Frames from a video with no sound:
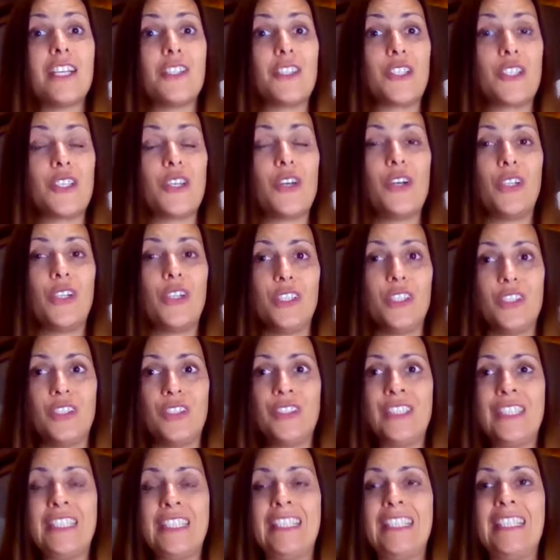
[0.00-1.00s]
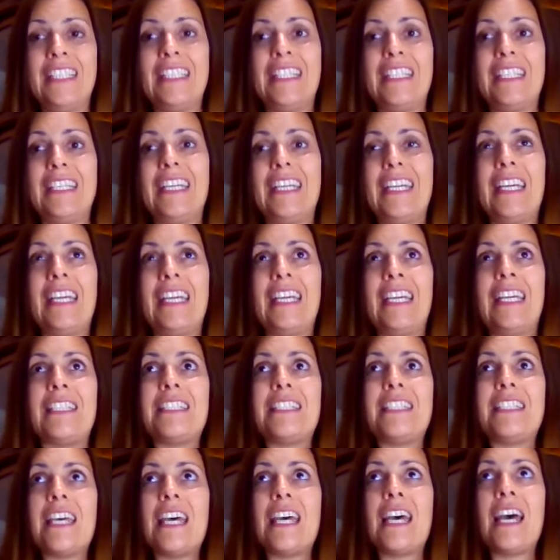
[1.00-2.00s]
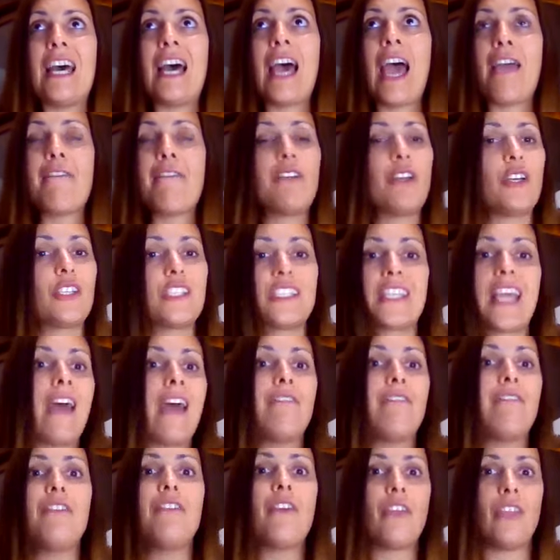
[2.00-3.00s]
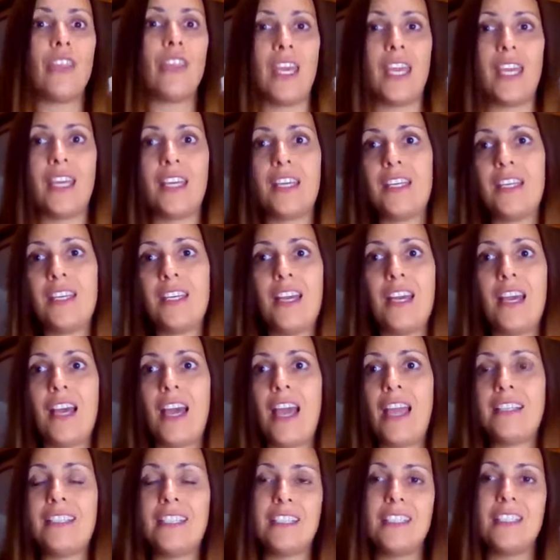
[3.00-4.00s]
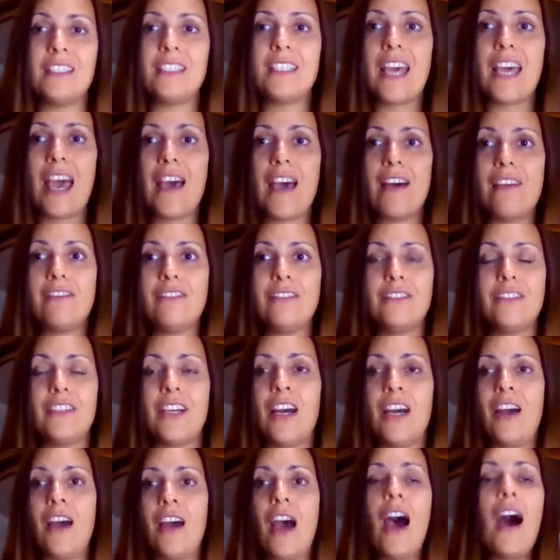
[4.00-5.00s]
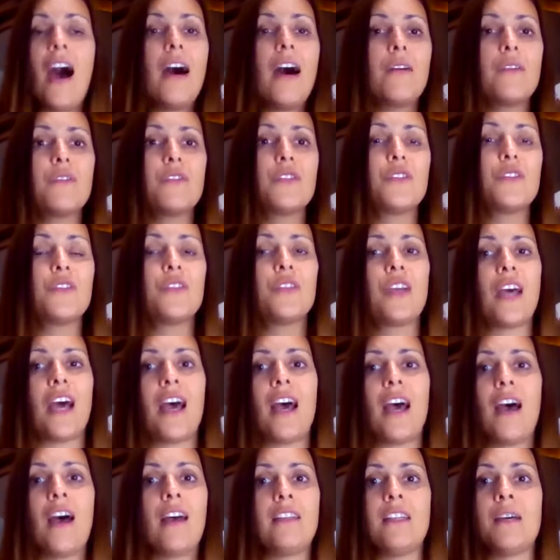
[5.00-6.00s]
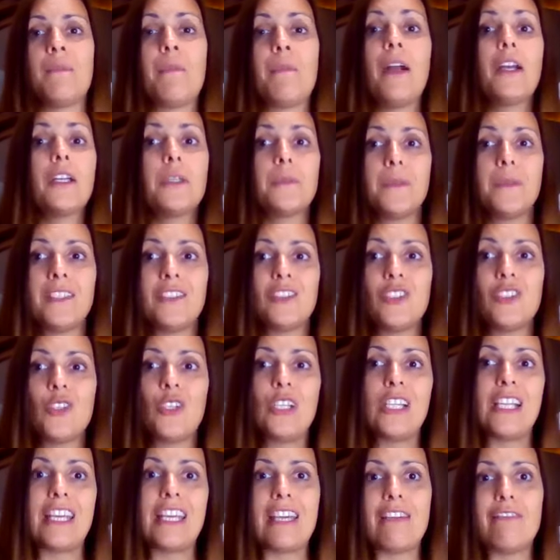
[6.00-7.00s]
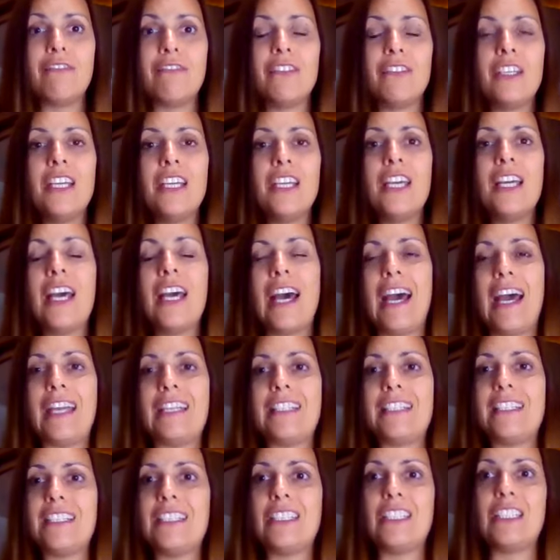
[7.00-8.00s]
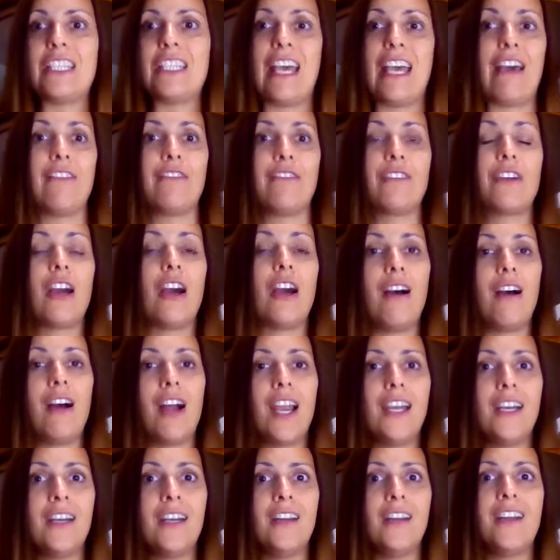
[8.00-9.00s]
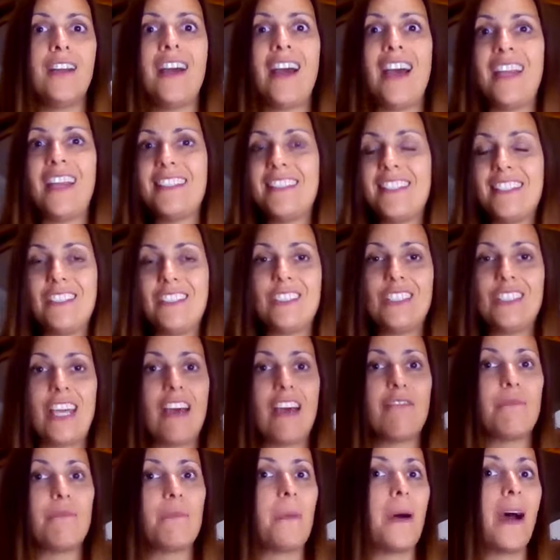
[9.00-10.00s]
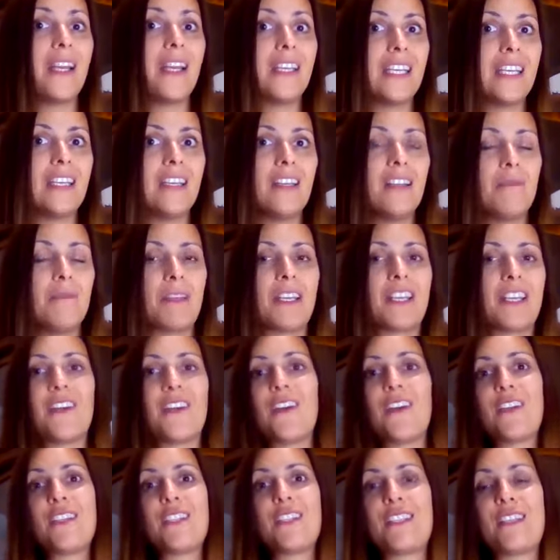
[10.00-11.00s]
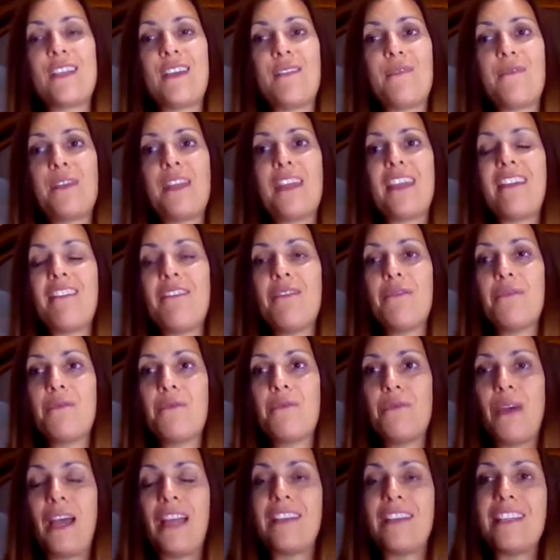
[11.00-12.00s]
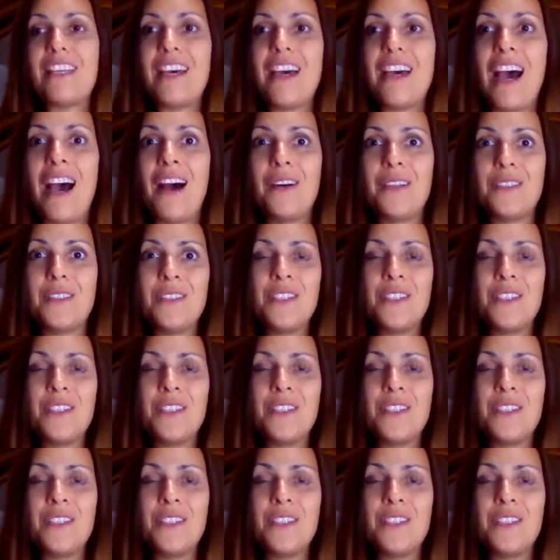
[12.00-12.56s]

years old. And I've lost everything. I didn't have a house, an apartment to live. I didn't have car. I didn't have money because we went